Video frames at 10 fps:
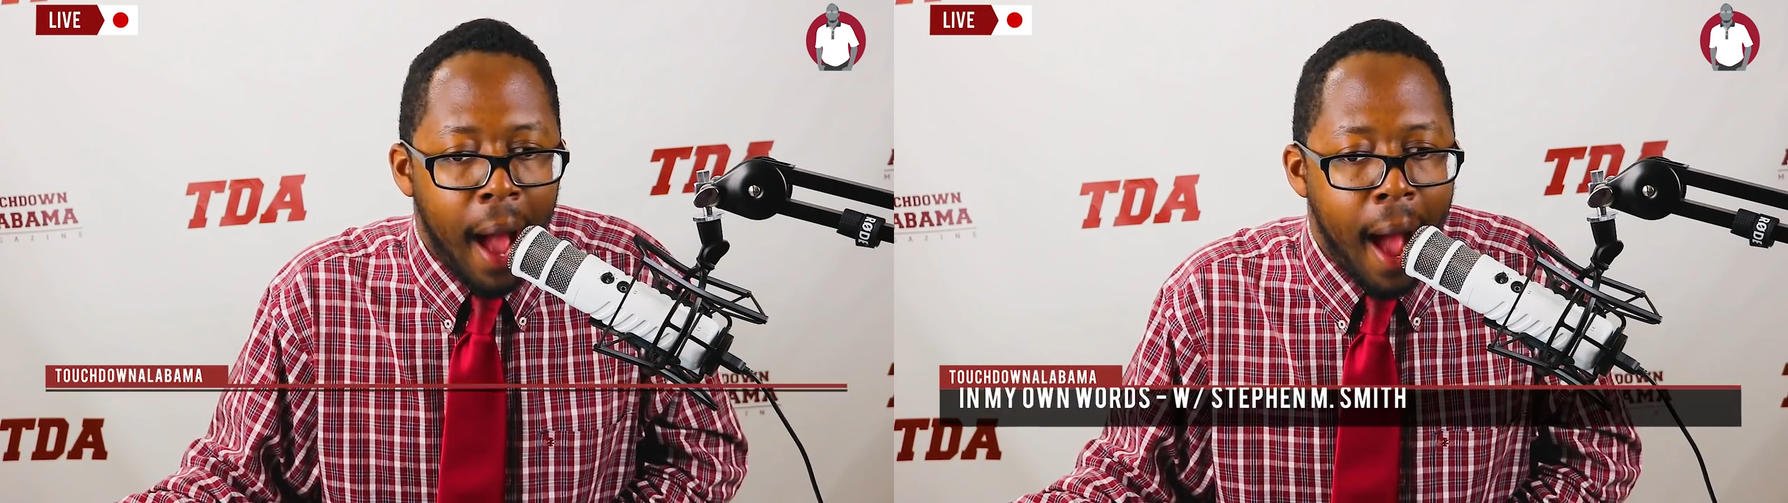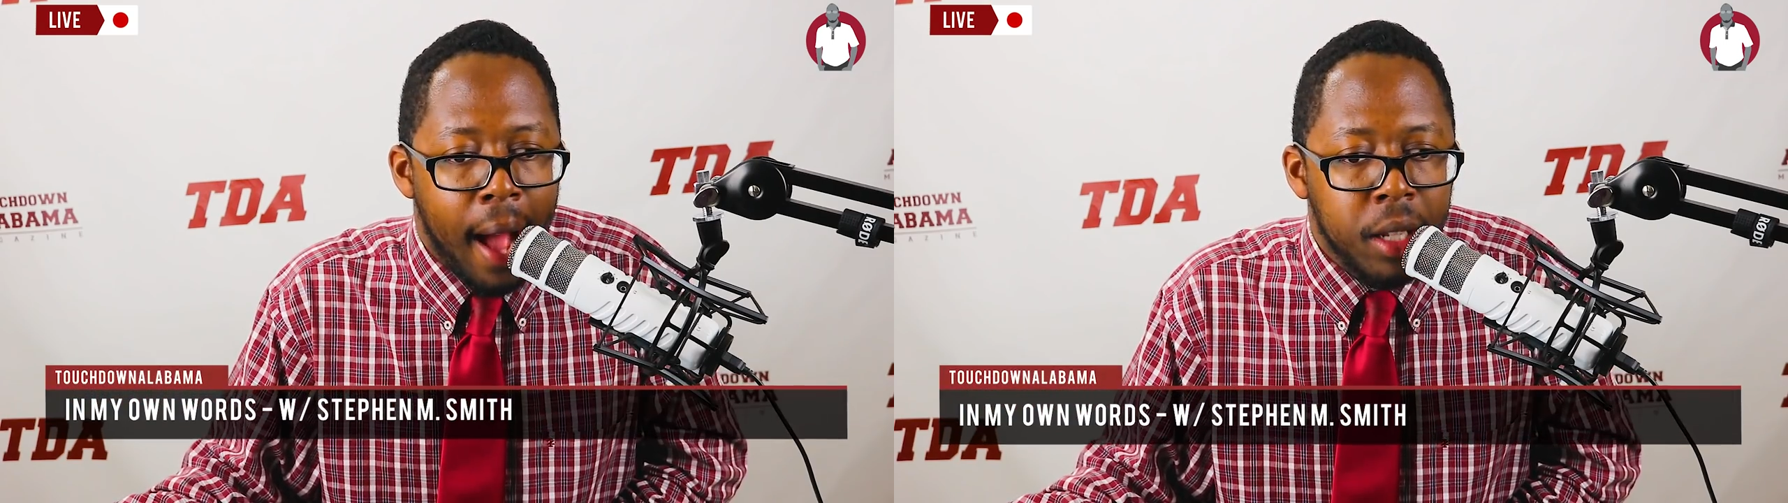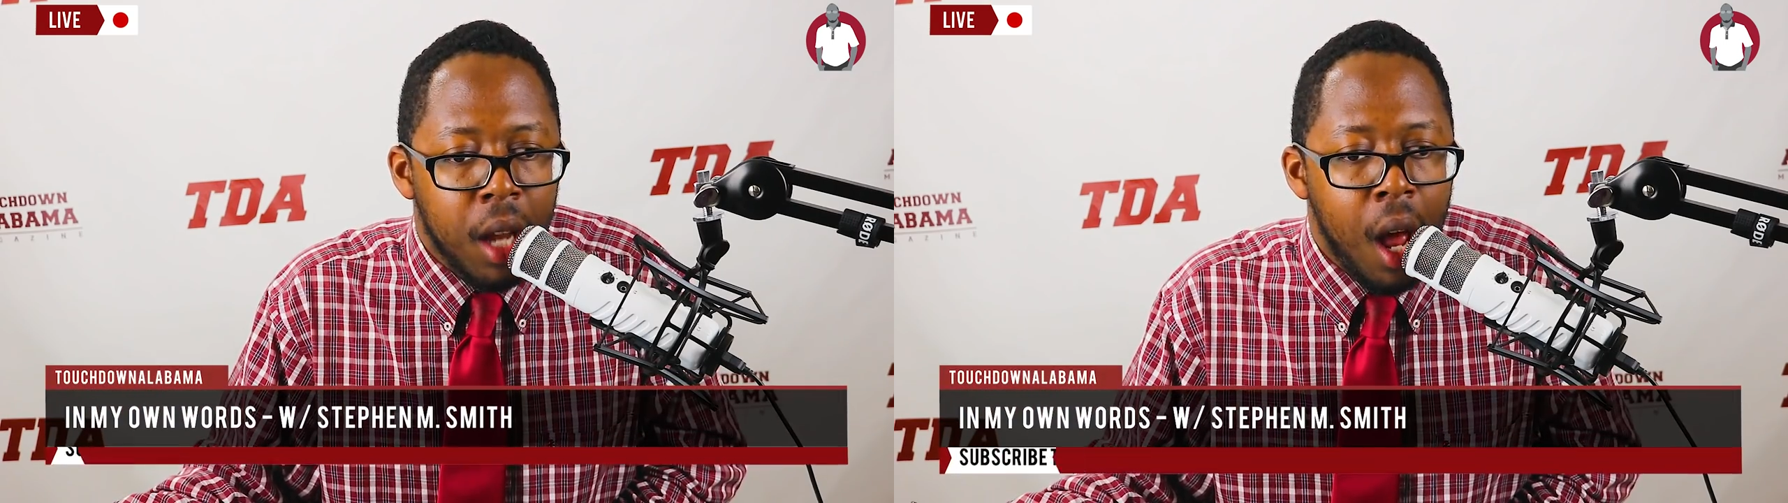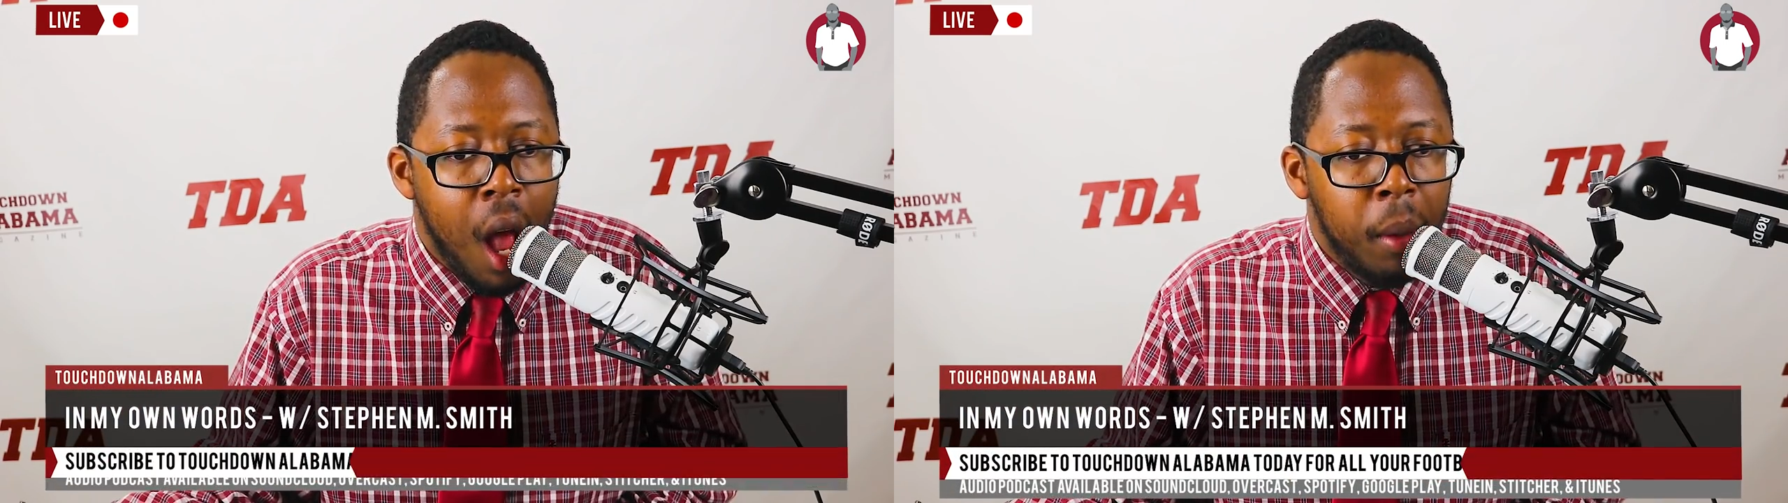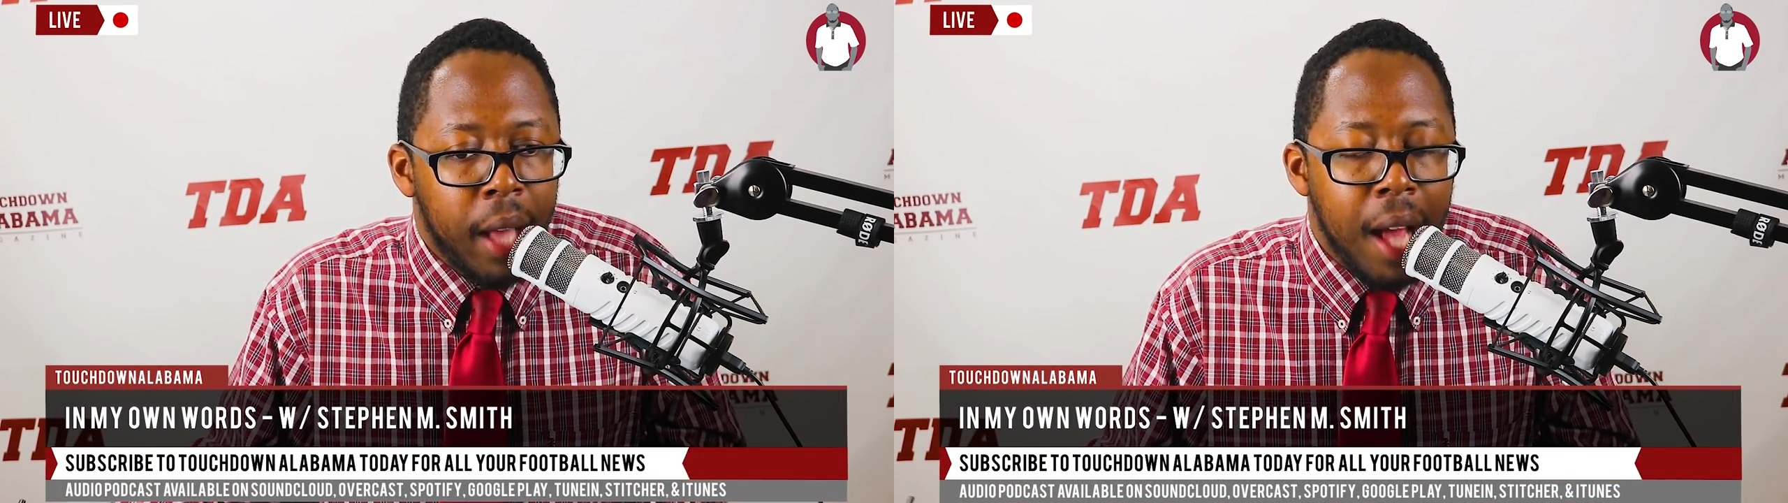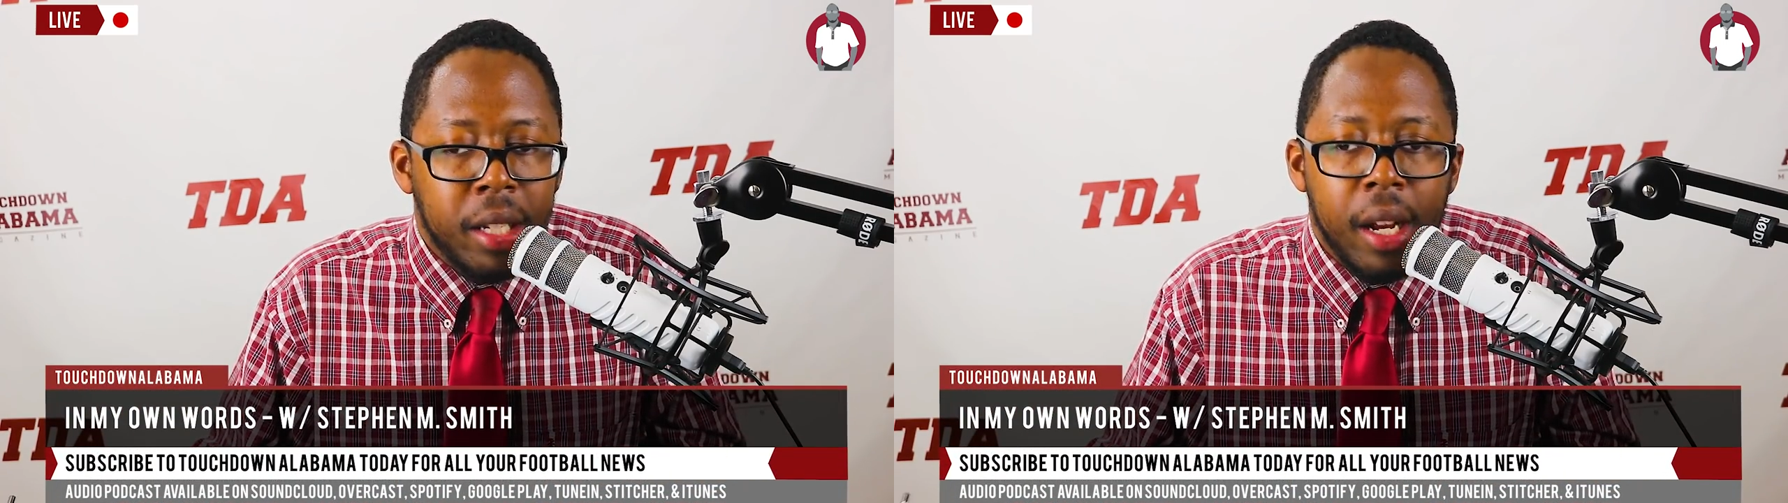guys. But that's